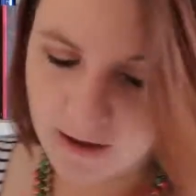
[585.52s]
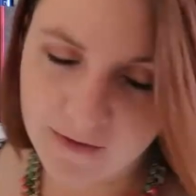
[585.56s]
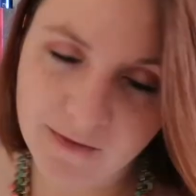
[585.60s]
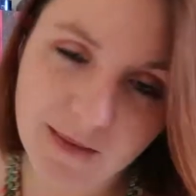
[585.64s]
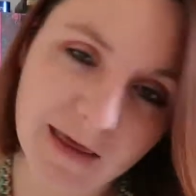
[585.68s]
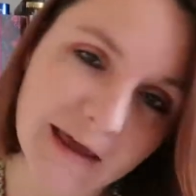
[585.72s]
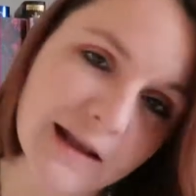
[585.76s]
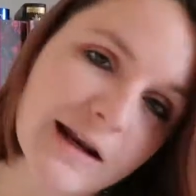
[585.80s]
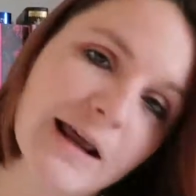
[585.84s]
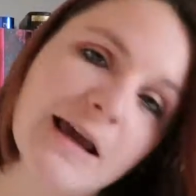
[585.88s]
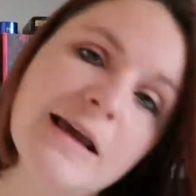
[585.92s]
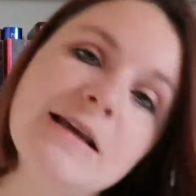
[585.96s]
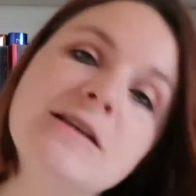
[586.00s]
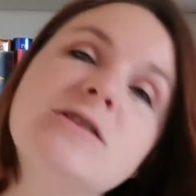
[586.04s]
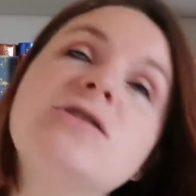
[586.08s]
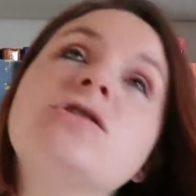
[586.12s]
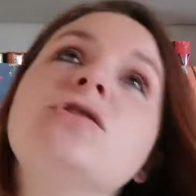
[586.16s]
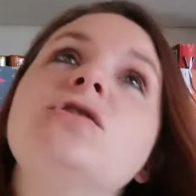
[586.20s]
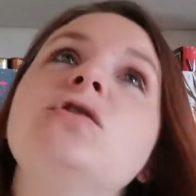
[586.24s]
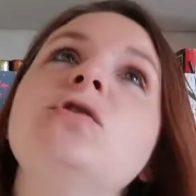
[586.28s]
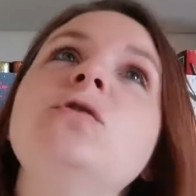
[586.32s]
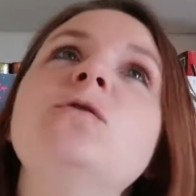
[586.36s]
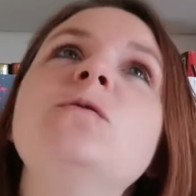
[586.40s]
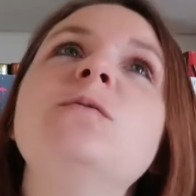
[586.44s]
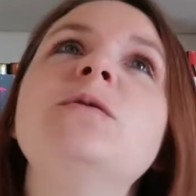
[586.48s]
And then a
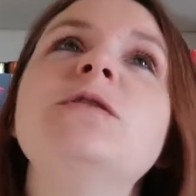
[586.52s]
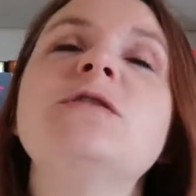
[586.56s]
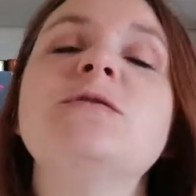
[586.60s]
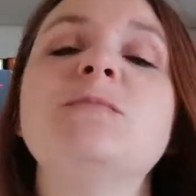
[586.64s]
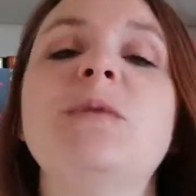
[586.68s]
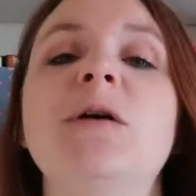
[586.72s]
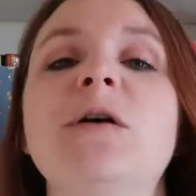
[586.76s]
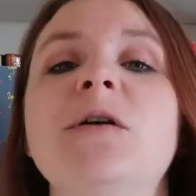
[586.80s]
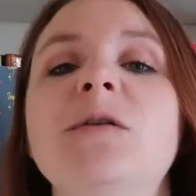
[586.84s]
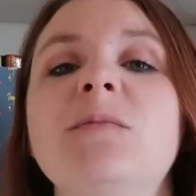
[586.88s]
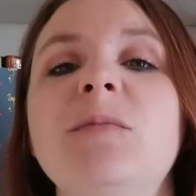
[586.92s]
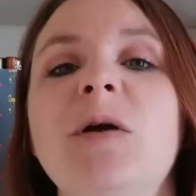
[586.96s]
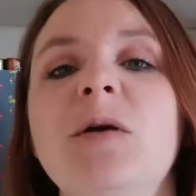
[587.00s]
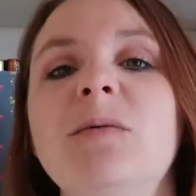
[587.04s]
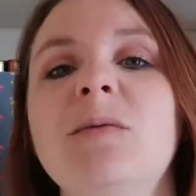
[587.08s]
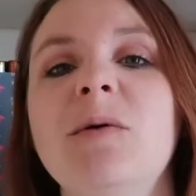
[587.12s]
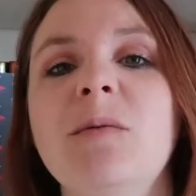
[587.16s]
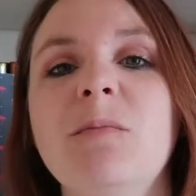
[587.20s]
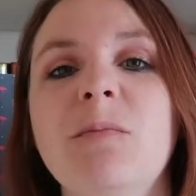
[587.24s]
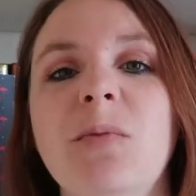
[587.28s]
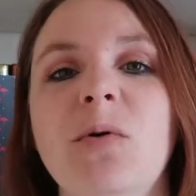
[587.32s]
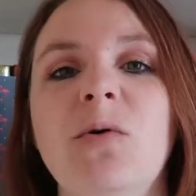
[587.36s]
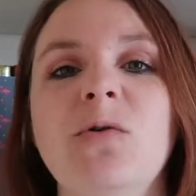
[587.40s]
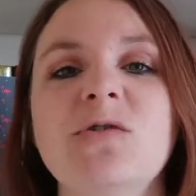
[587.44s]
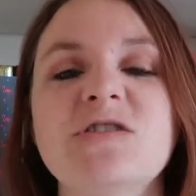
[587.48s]
super spur of the
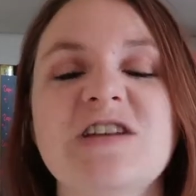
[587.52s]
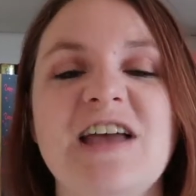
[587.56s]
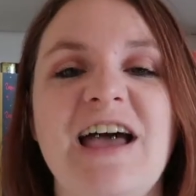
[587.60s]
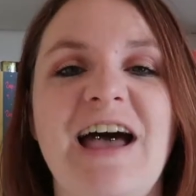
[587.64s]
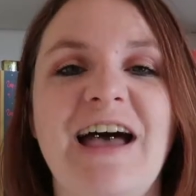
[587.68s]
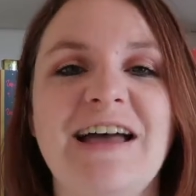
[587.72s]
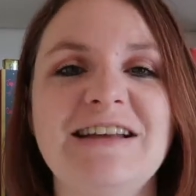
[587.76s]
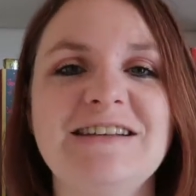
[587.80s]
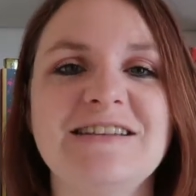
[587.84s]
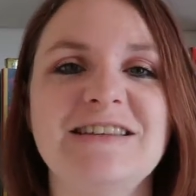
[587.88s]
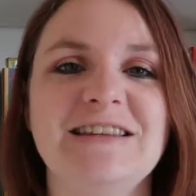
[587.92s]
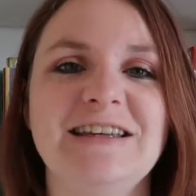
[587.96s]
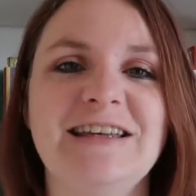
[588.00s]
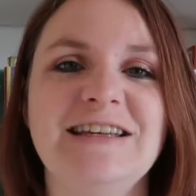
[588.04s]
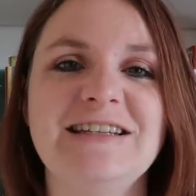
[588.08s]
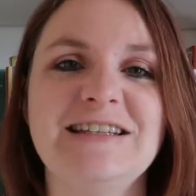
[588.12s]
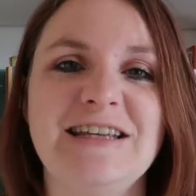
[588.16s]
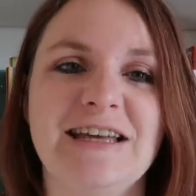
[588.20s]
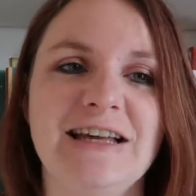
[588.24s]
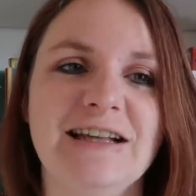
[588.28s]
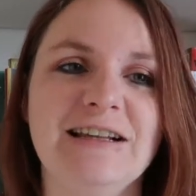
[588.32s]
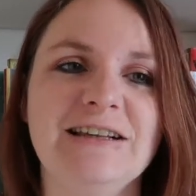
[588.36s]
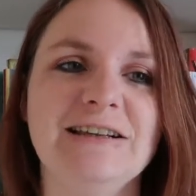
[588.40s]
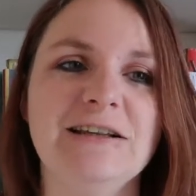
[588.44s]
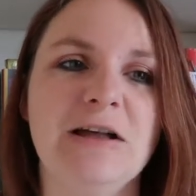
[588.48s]
moment bought at the
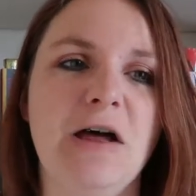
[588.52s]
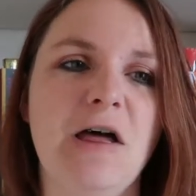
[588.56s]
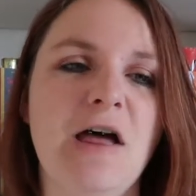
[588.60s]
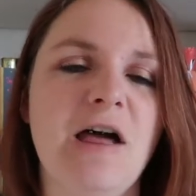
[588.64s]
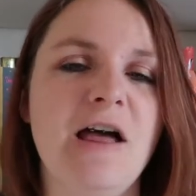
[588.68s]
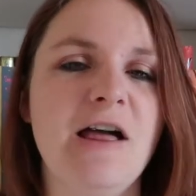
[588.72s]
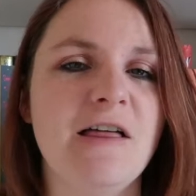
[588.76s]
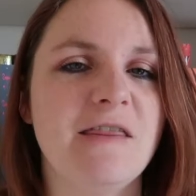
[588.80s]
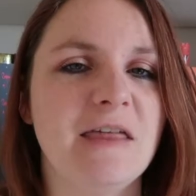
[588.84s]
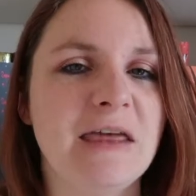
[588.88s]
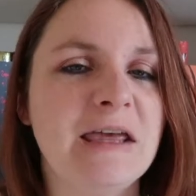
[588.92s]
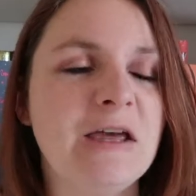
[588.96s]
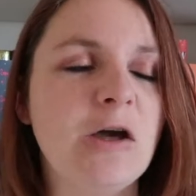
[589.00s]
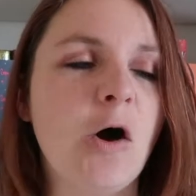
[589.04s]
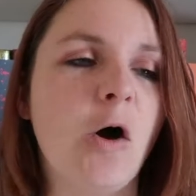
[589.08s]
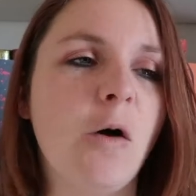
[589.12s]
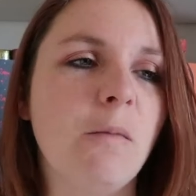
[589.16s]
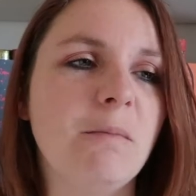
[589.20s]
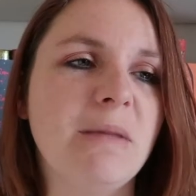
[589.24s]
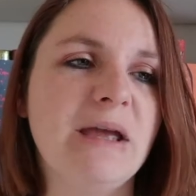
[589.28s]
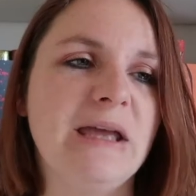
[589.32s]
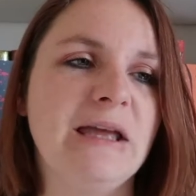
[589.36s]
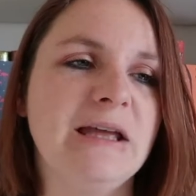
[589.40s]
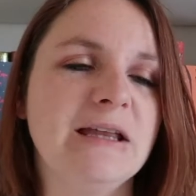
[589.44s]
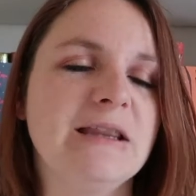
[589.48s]
till, they
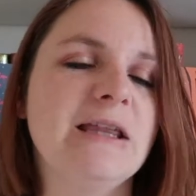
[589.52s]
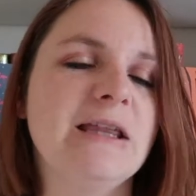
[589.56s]
got me